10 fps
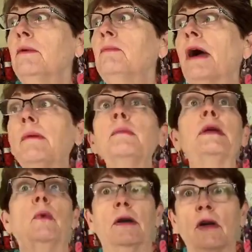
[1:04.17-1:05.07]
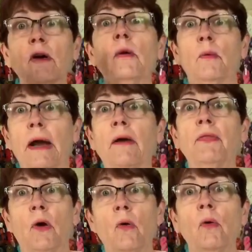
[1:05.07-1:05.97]
probably want to go around
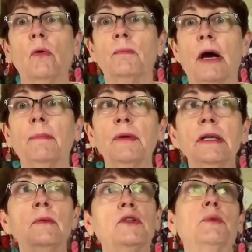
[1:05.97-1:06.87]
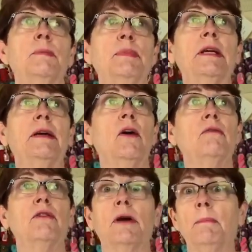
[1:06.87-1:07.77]
the whole property, which would be
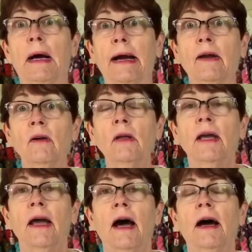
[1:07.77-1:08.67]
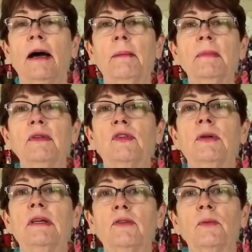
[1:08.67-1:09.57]
over a mile. So
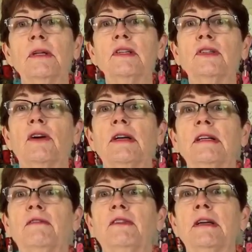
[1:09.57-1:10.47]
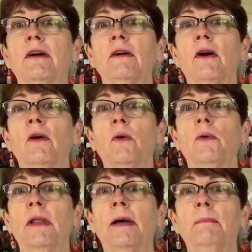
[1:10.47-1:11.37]
he's really starting to feel a whole
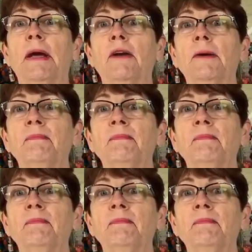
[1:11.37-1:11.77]
lot better.